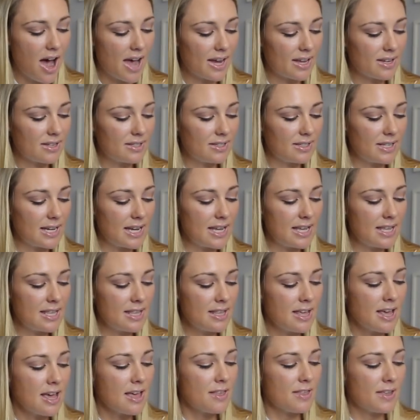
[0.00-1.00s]
I can
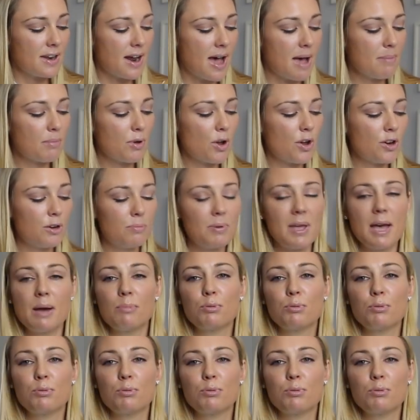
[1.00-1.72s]
see that I'm going to be